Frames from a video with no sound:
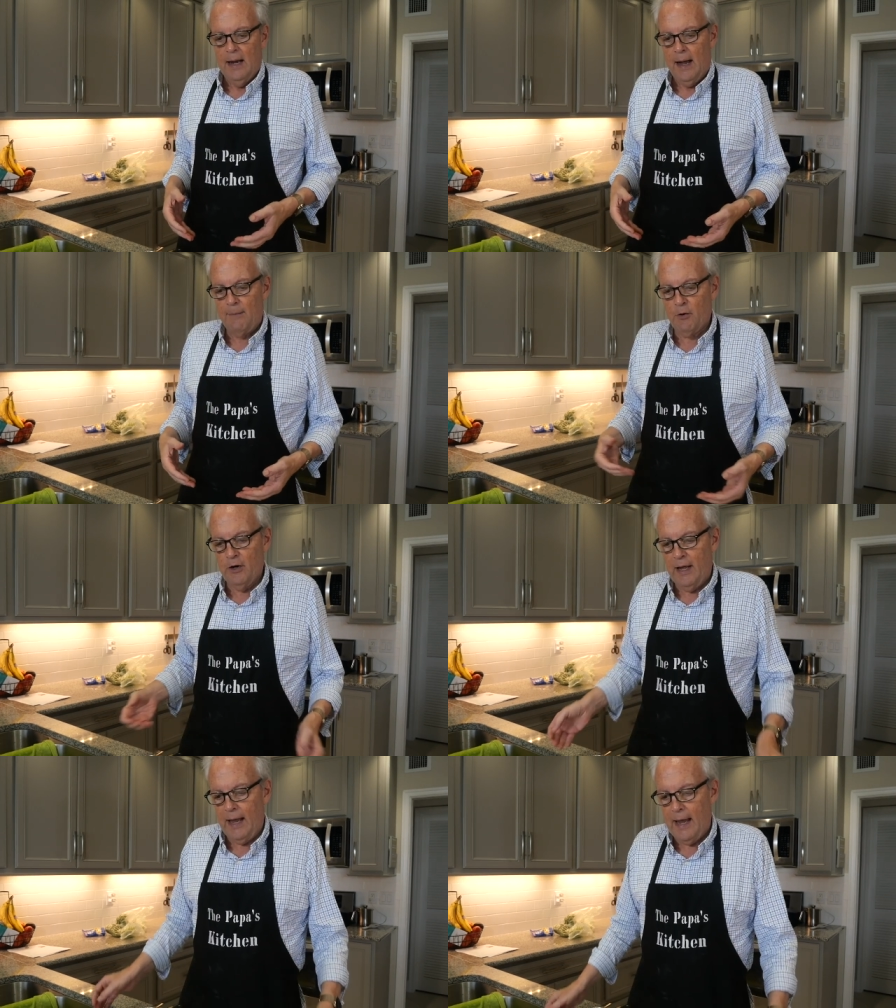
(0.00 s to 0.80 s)
I'm
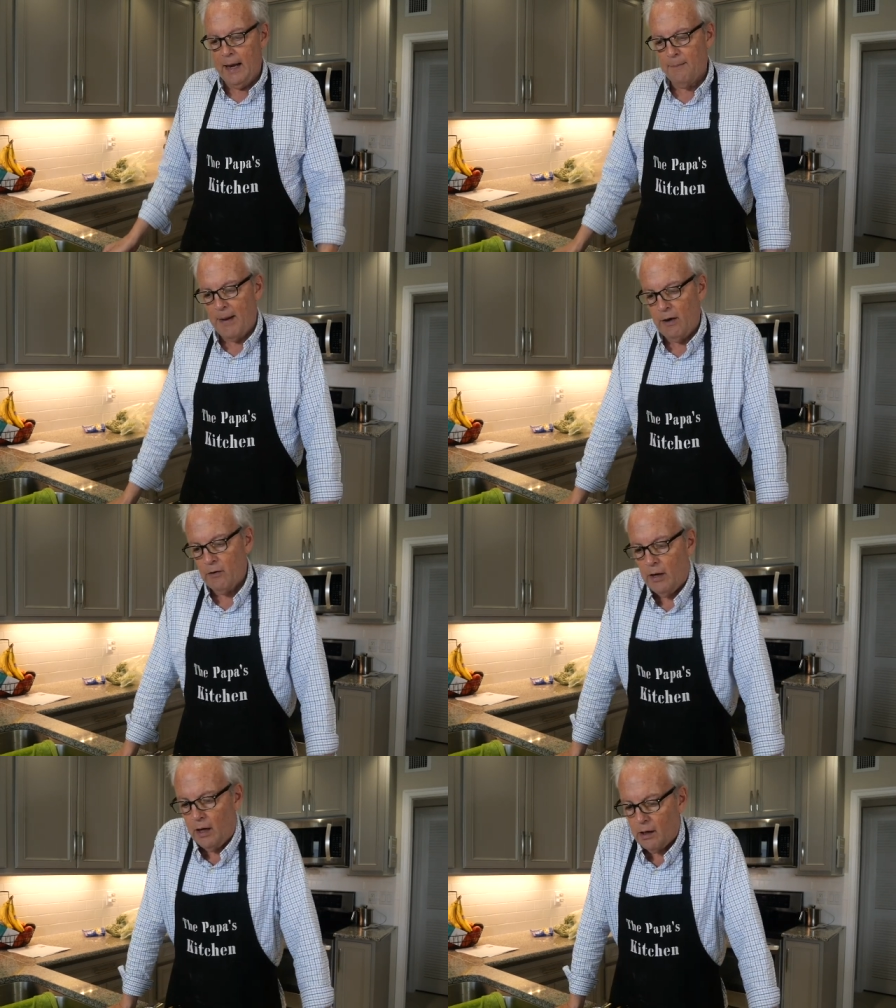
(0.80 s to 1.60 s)
going to add
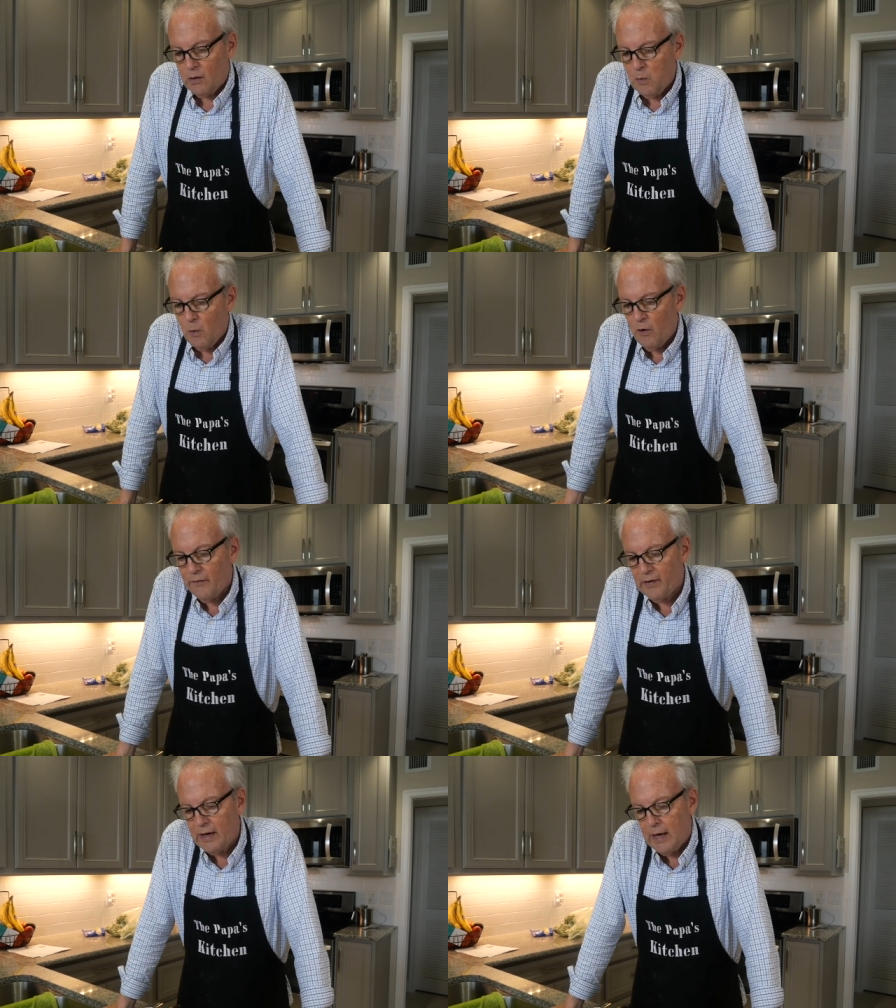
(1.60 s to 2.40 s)
about a quarter
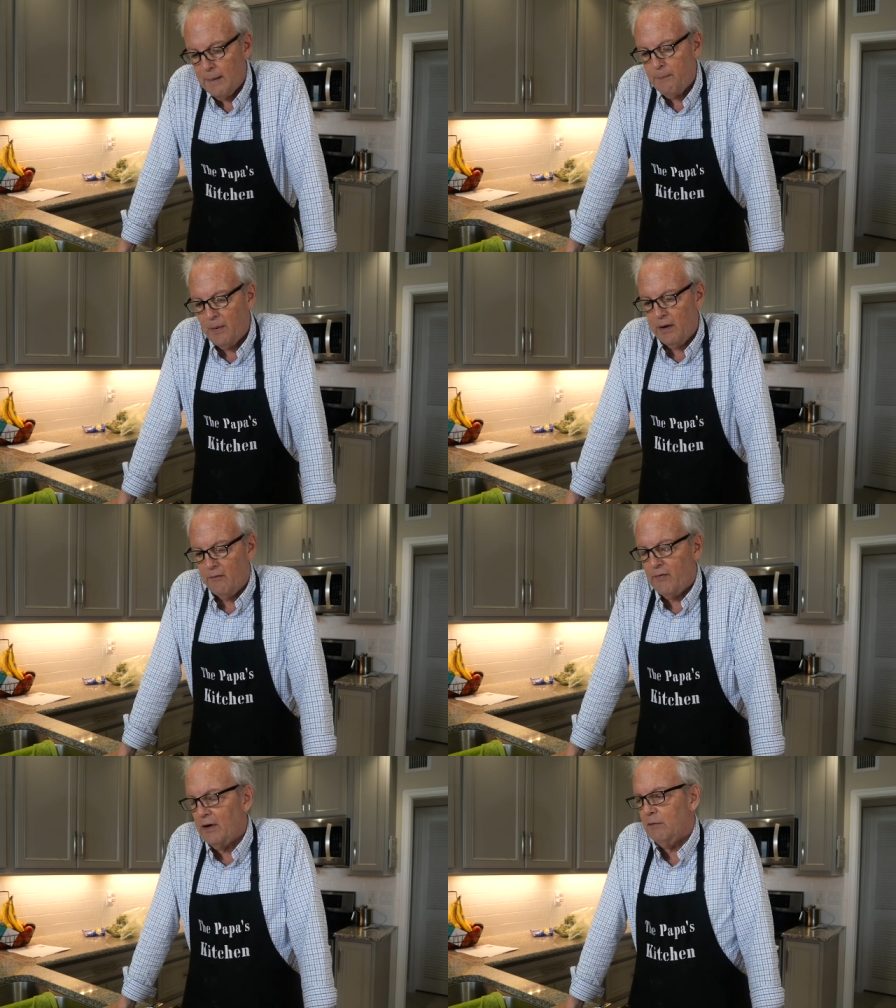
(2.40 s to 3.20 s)
of a cup
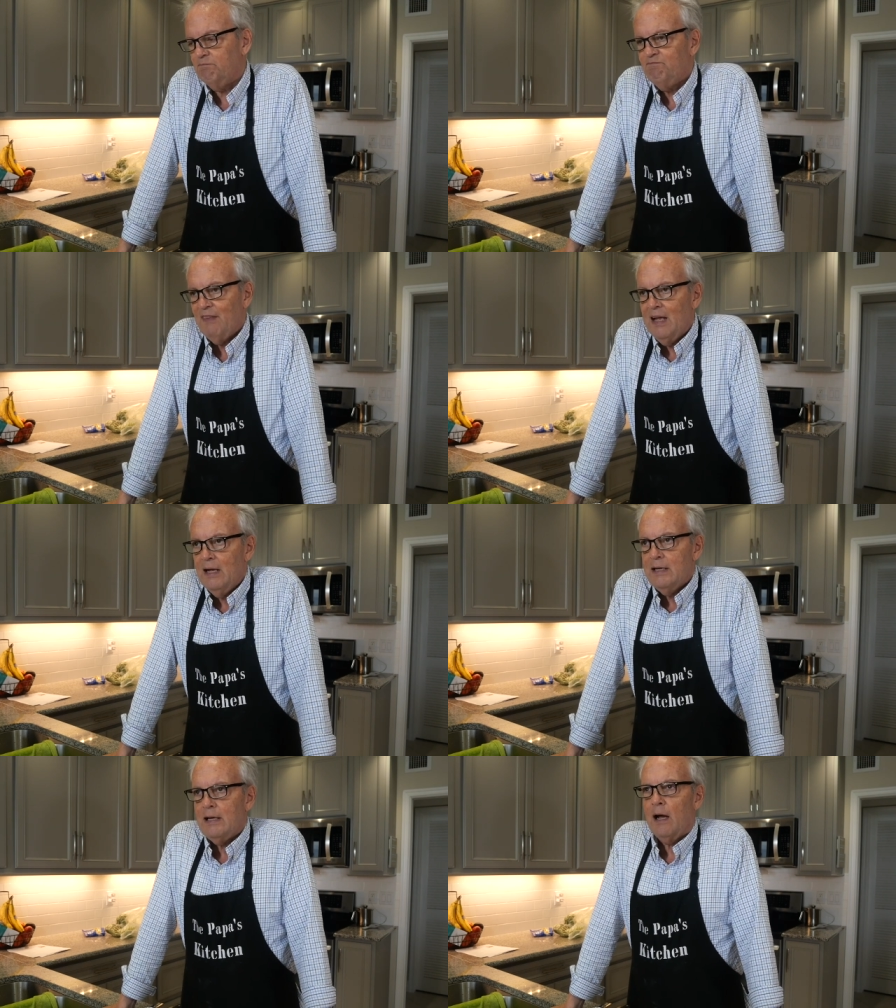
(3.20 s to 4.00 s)
of um,
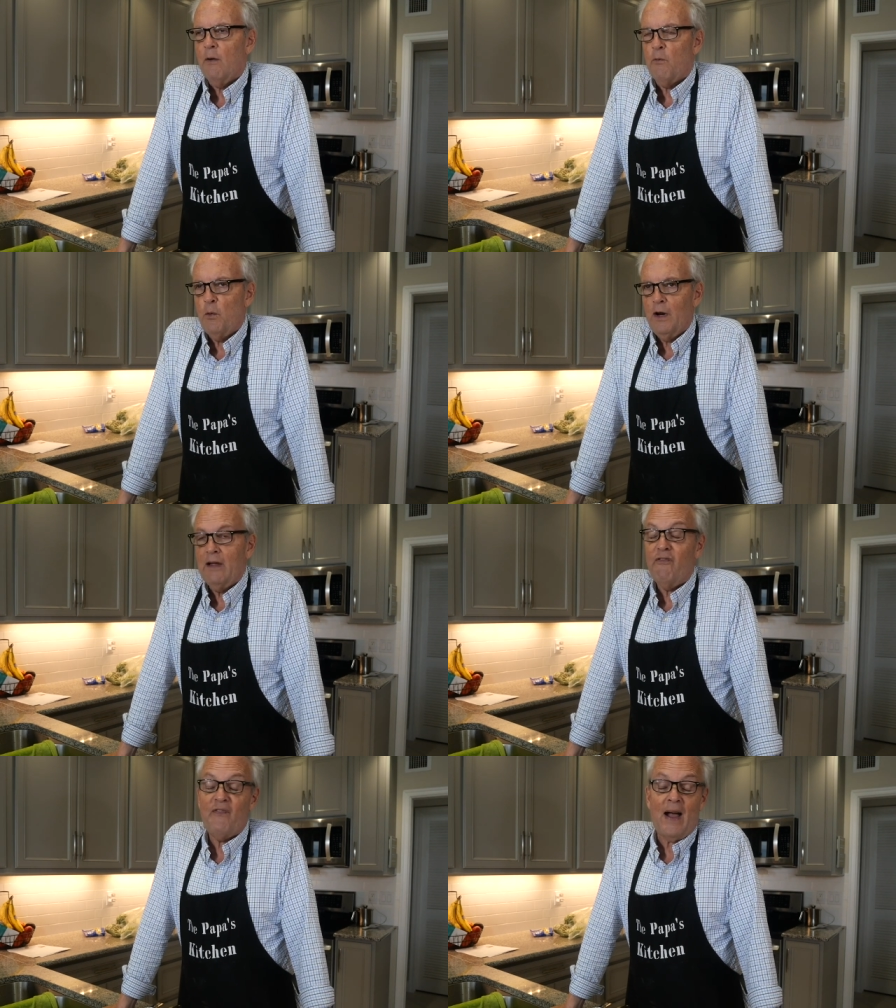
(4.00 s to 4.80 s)
a
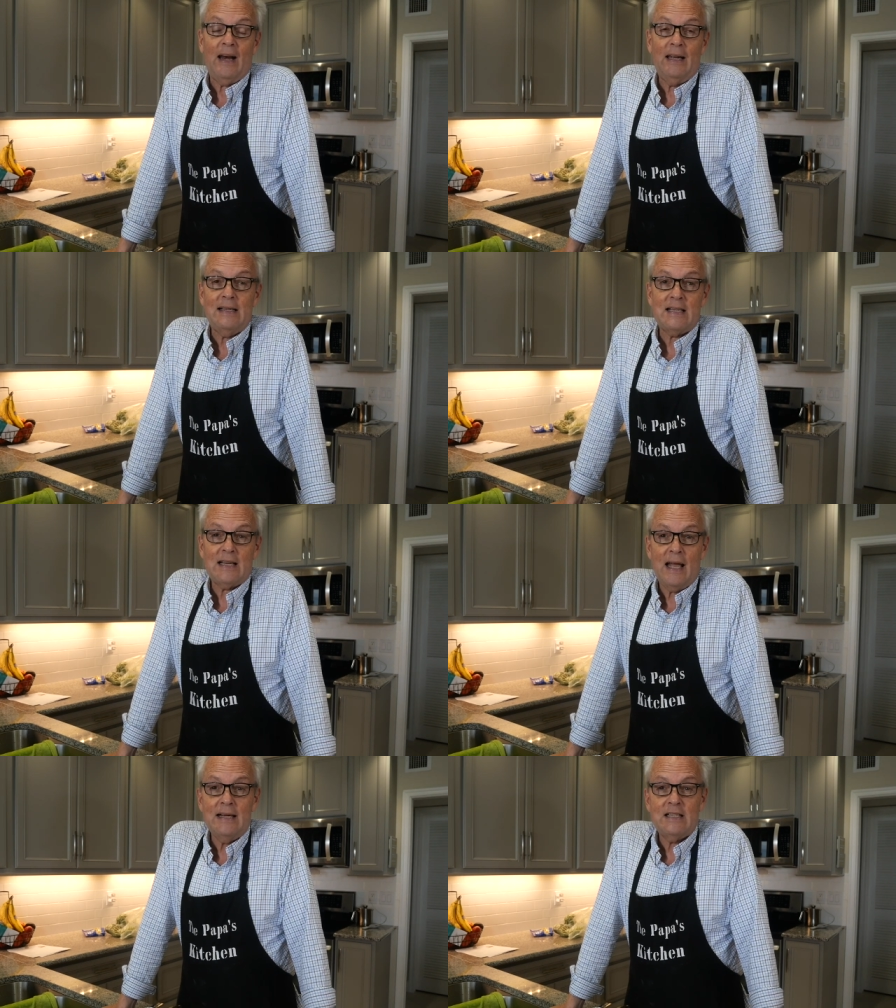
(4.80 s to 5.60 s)
really finely
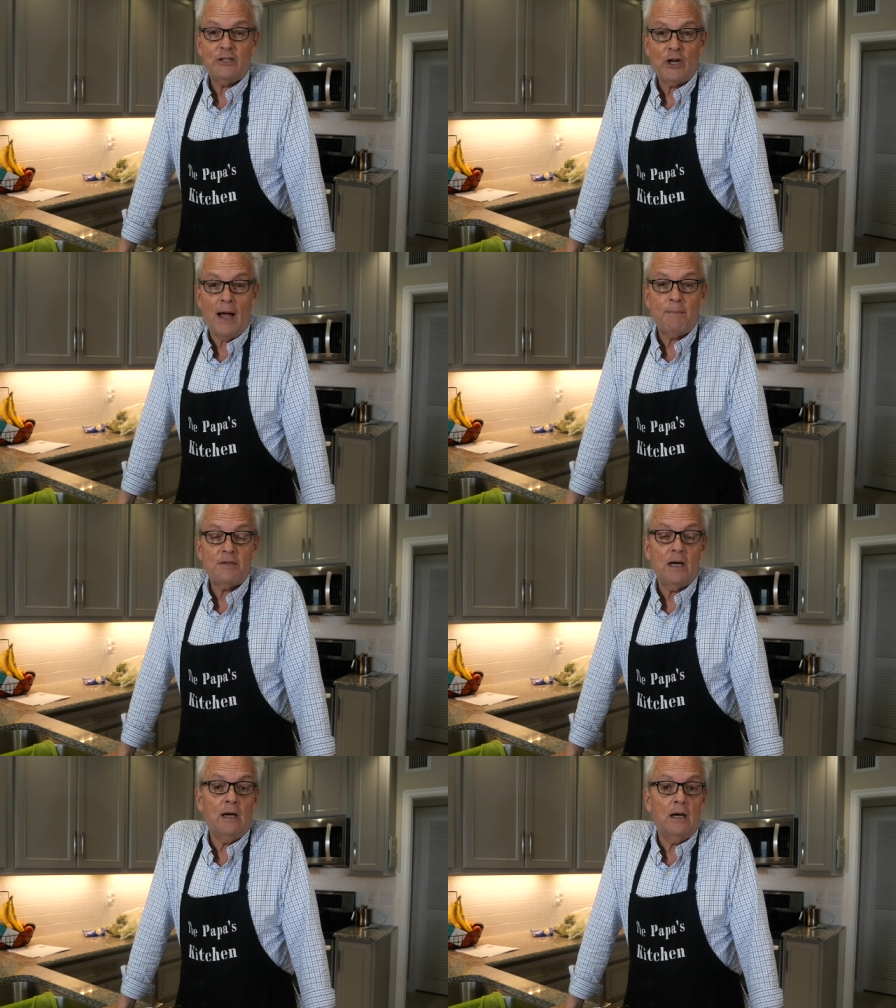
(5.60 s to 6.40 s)
sliced
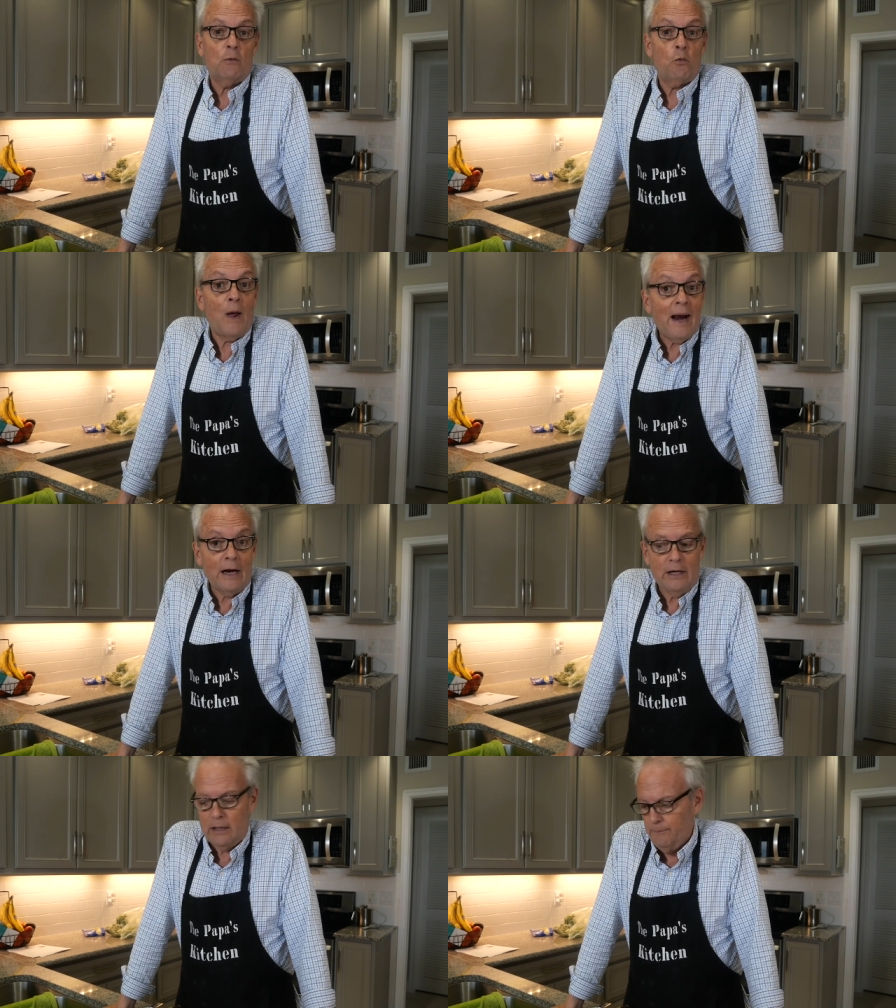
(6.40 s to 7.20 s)
chopped uh, red
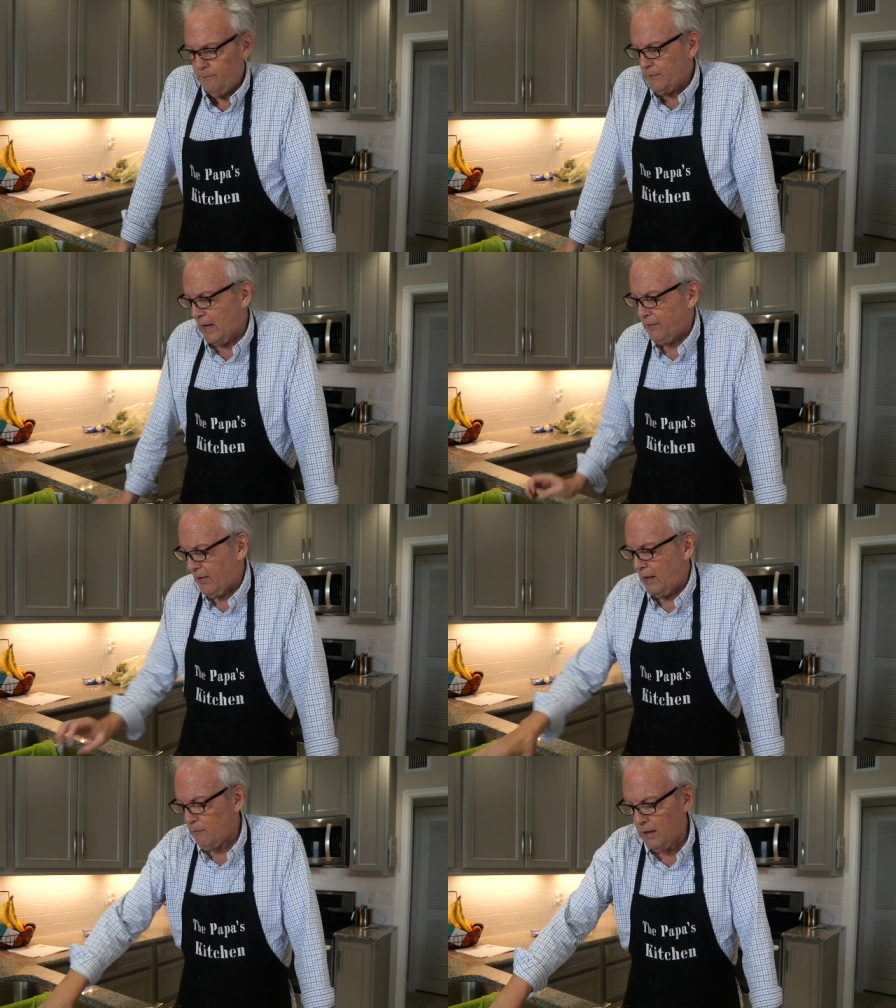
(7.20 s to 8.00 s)
onion. Got
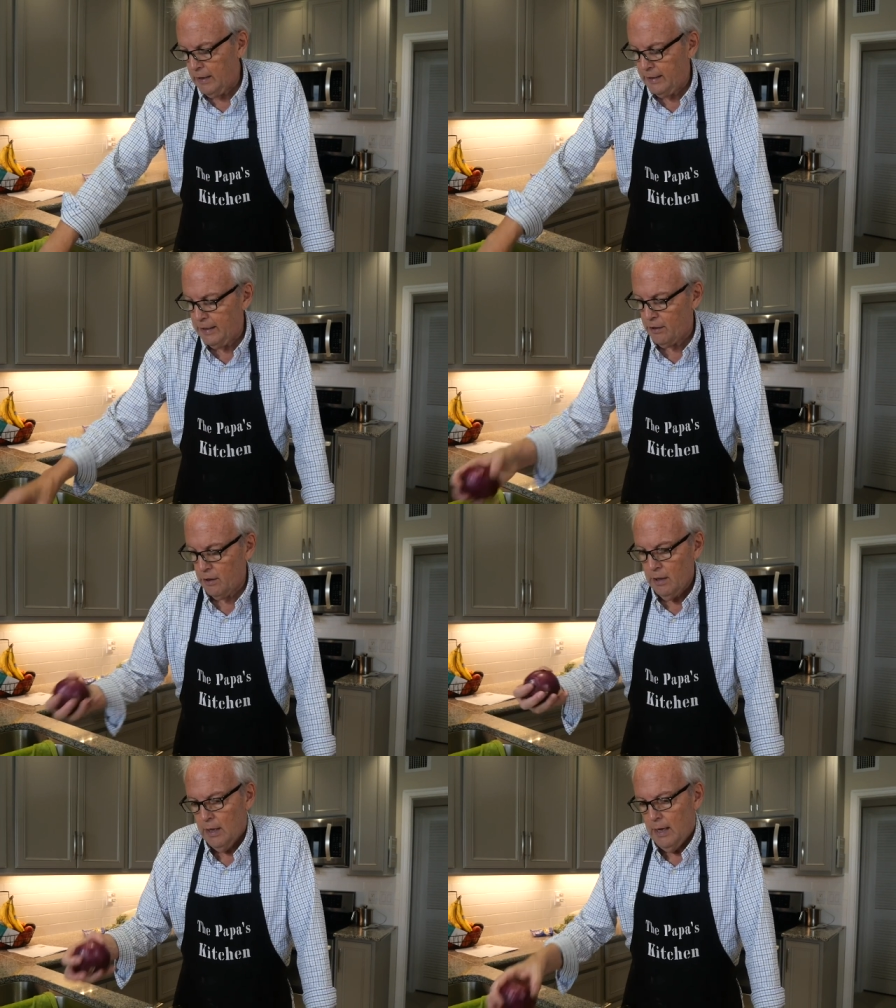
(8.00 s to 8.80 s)
that right here.